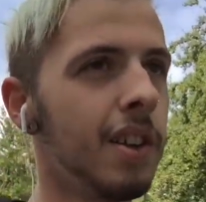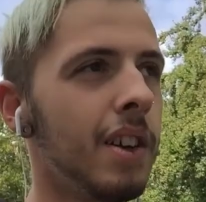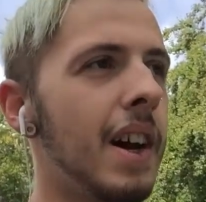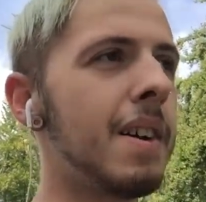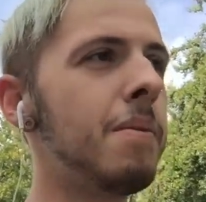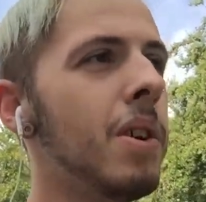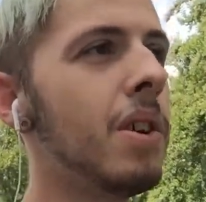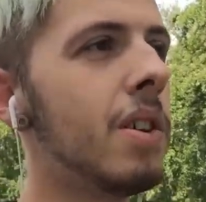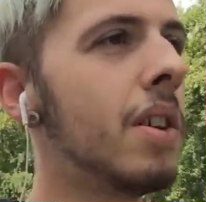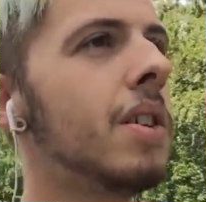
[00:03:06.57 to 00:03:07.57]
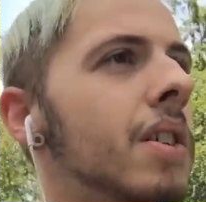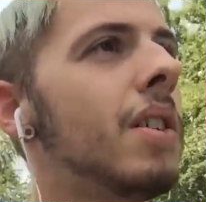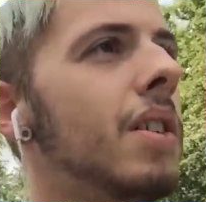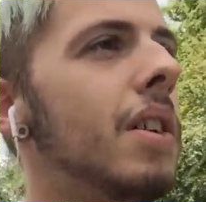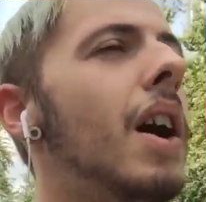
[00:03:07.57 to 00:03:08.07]

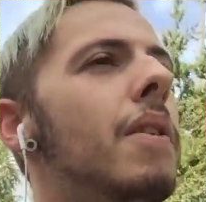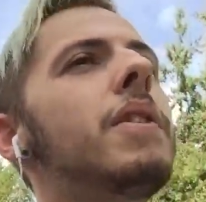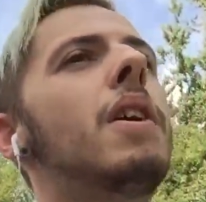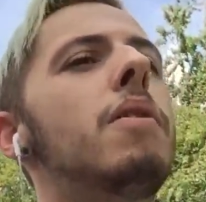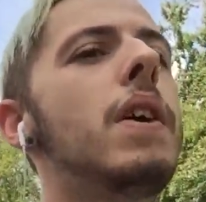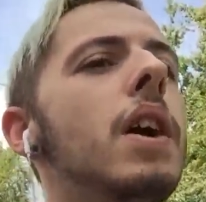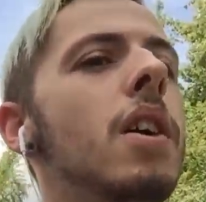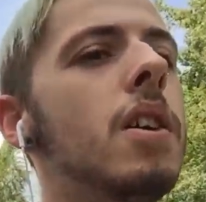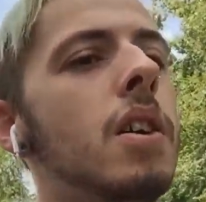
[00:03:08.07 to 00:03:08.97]
After the whole thing,